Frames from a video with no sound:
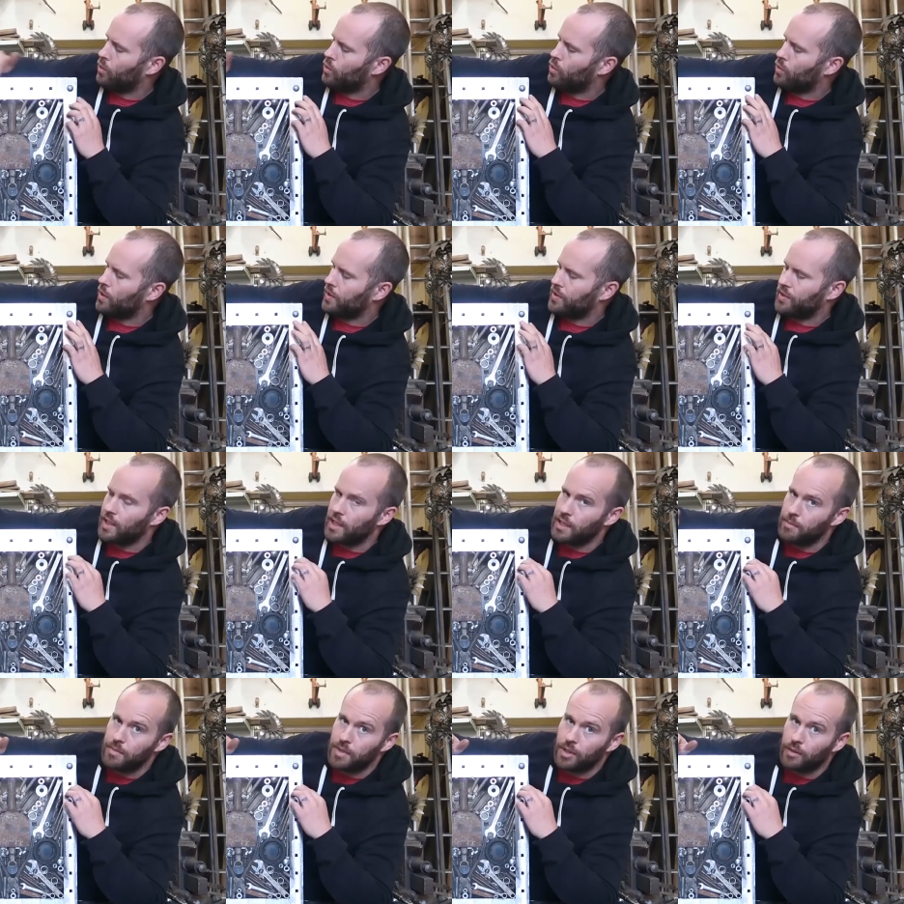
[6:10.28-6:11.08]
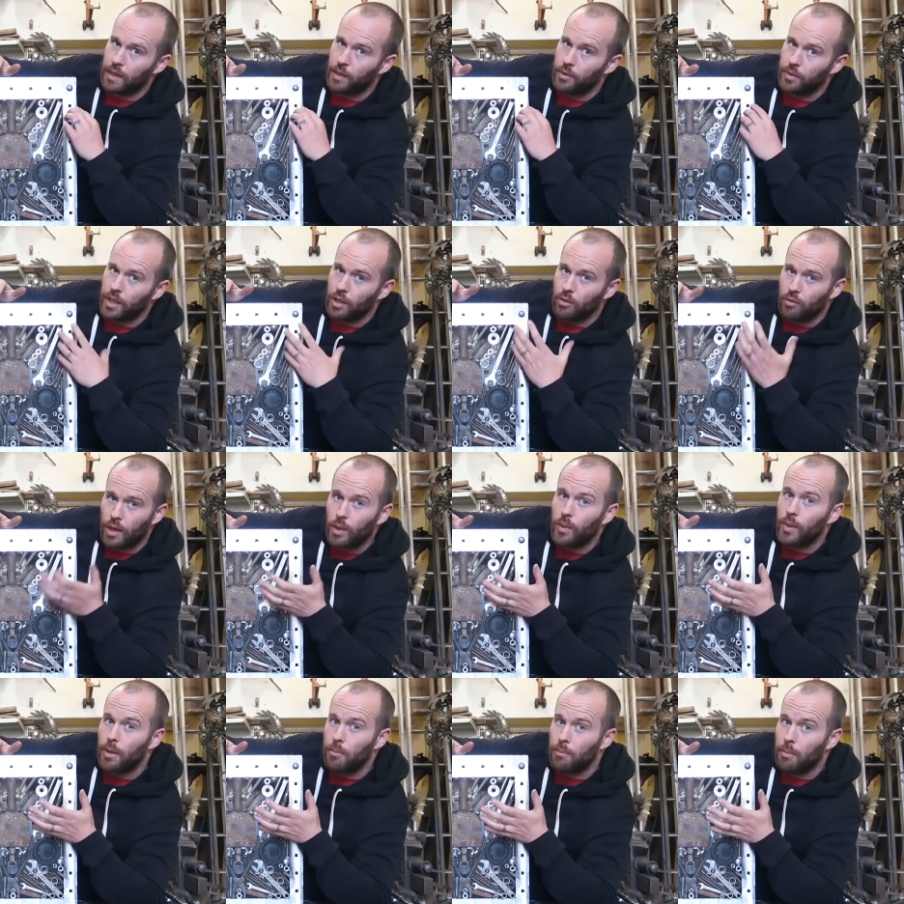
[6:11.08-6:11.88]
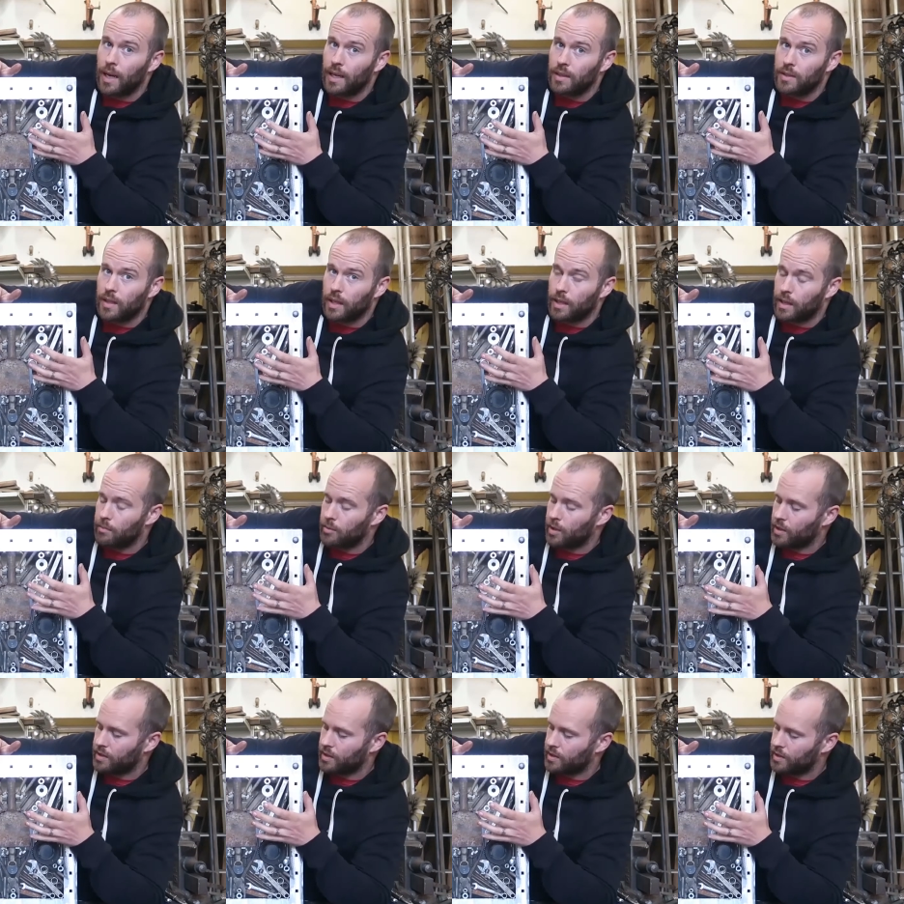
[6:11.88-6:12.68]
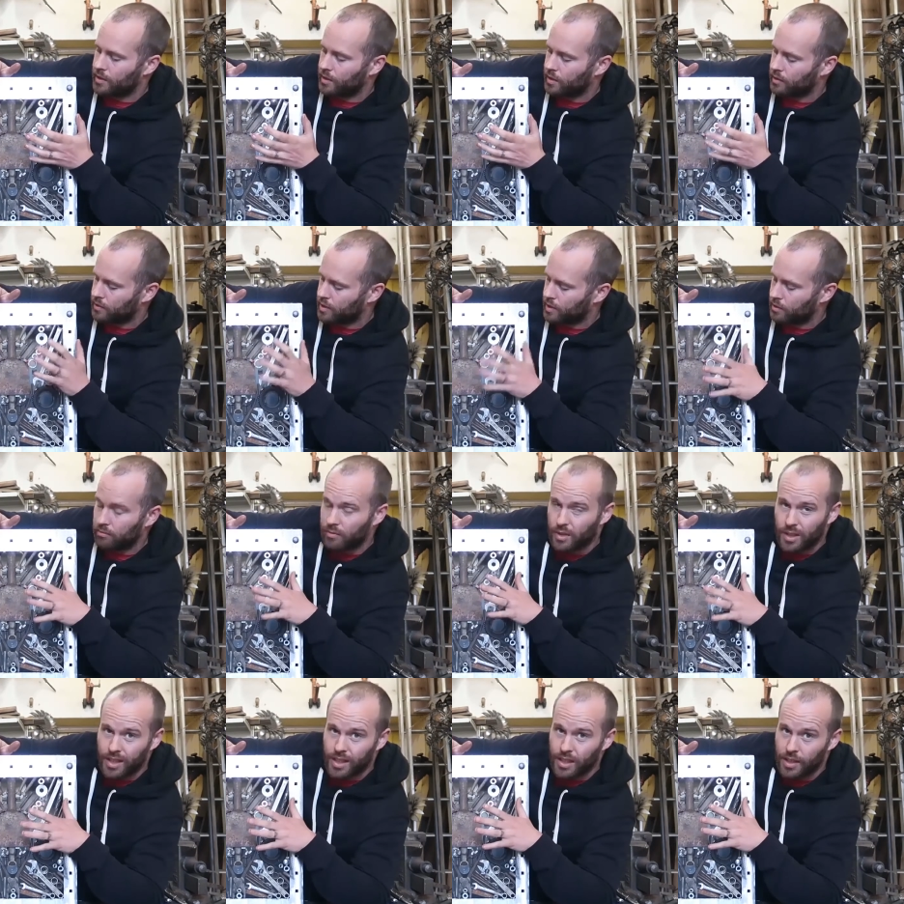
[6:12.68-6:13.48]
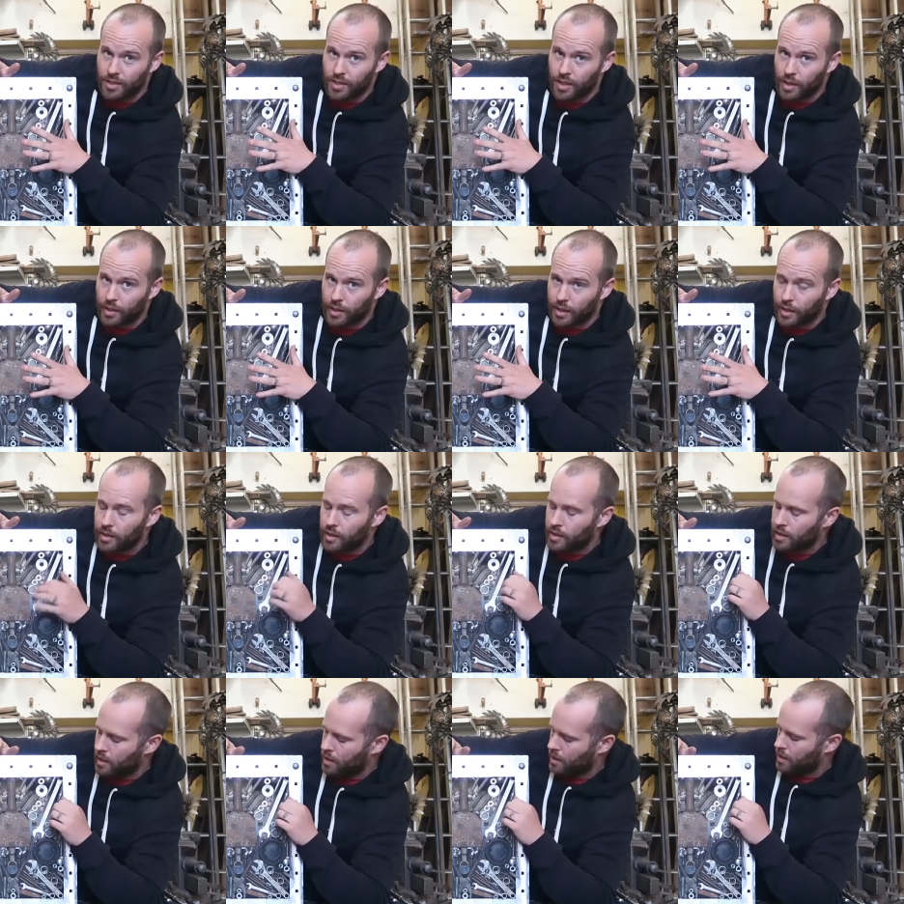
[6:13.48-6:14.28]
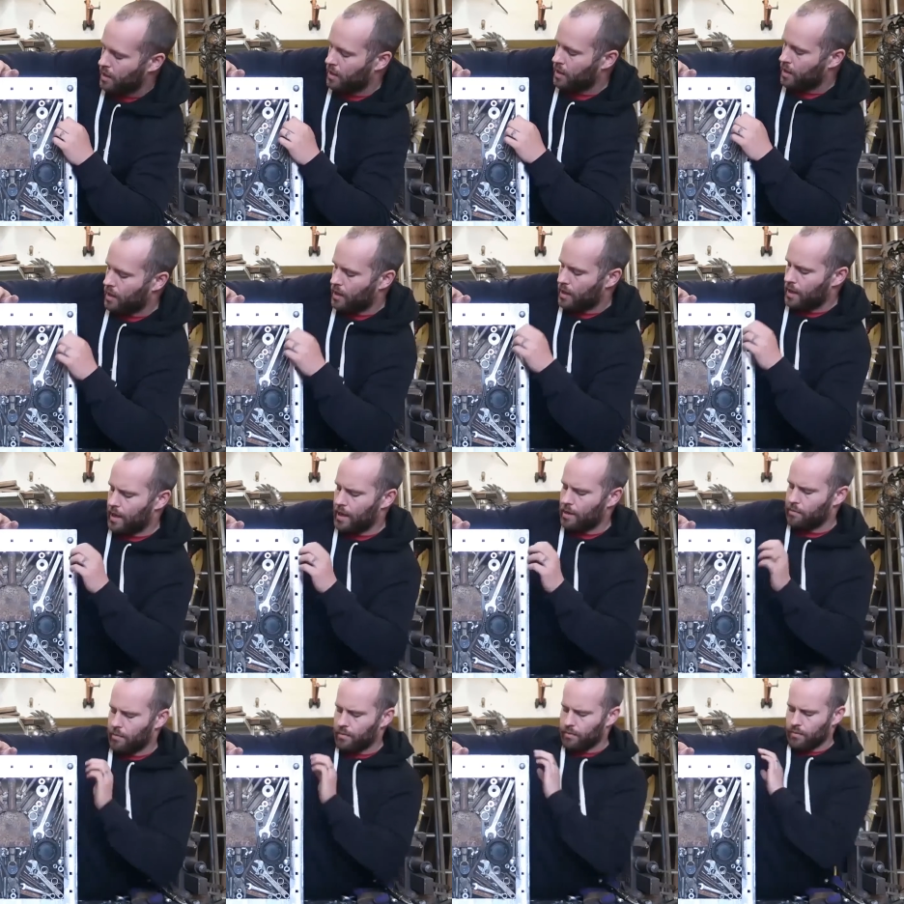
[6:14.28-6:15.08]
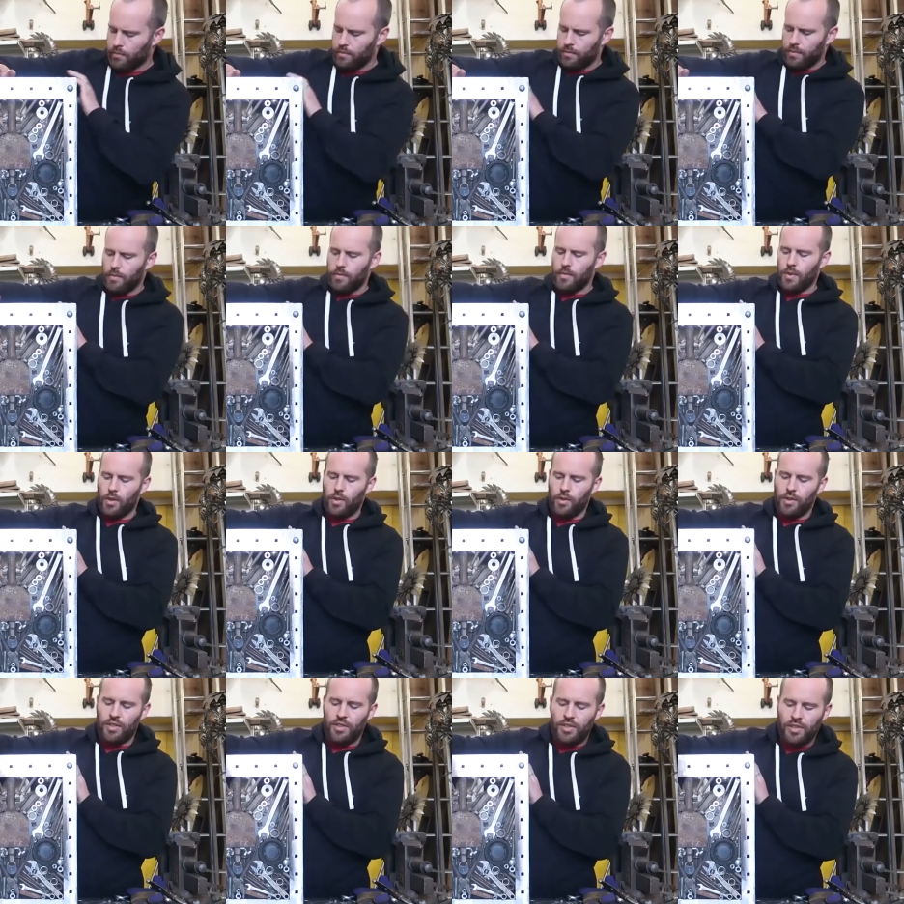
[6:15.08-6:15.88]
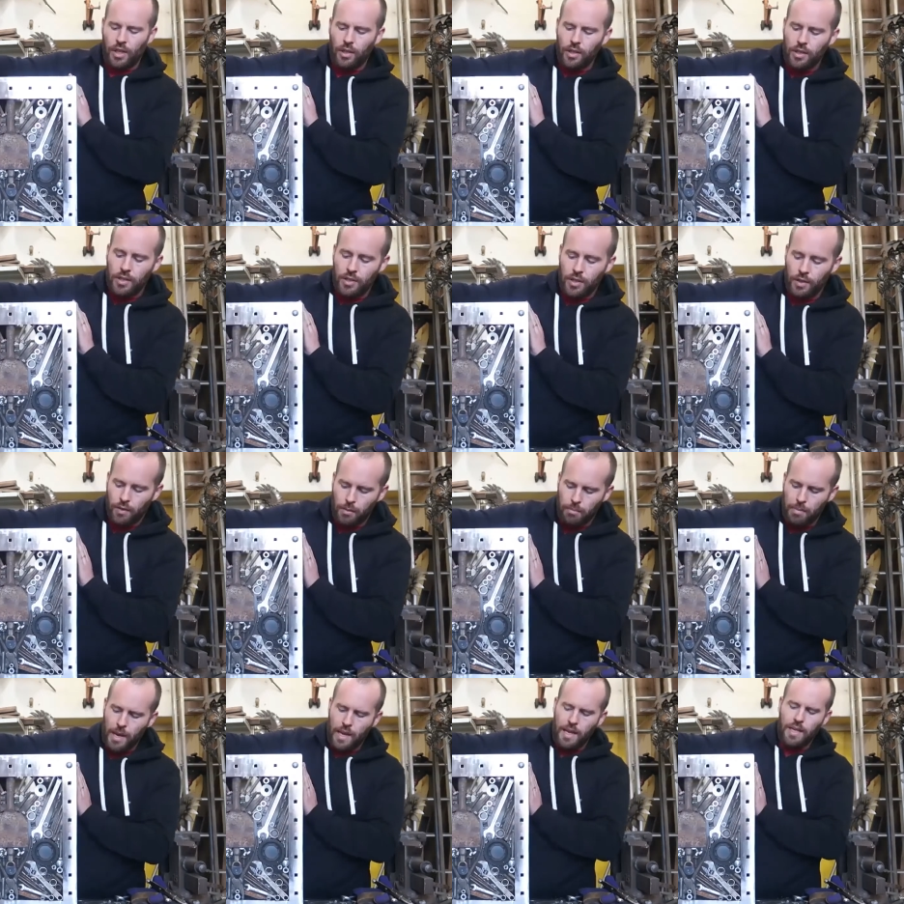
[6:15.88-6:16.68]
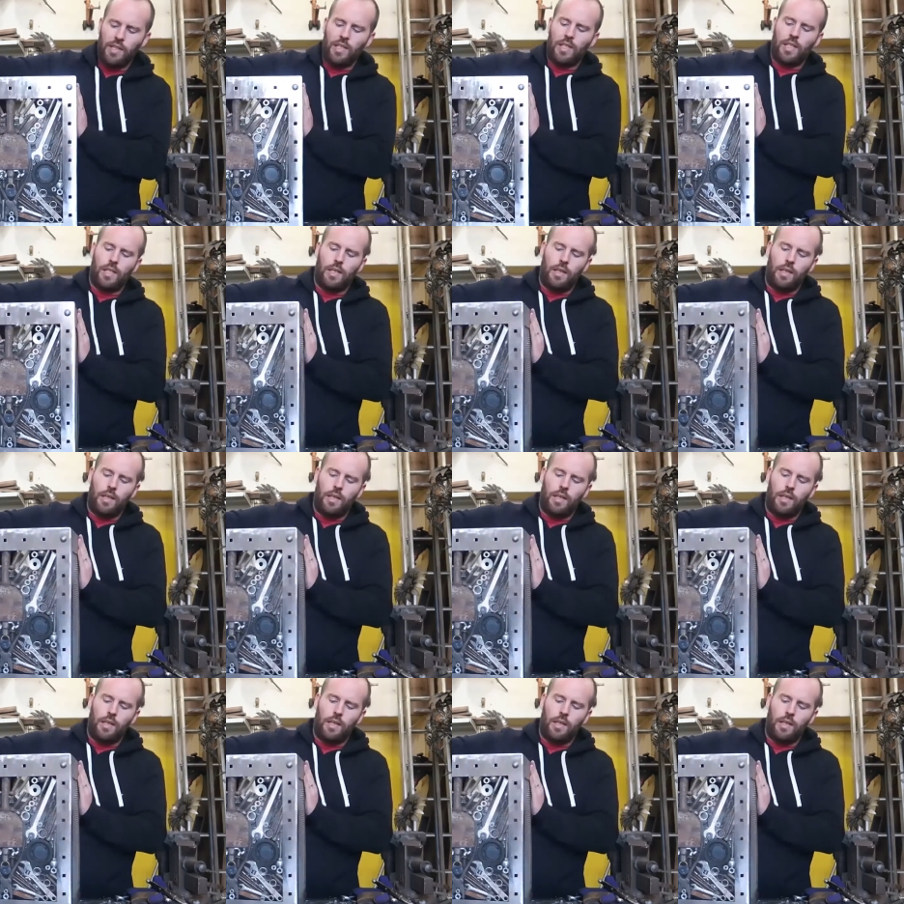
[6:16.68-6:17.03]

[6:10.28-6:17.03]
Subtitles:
all the seams around it, ground them back to get them nice and clean and tidy. On the sides of the base,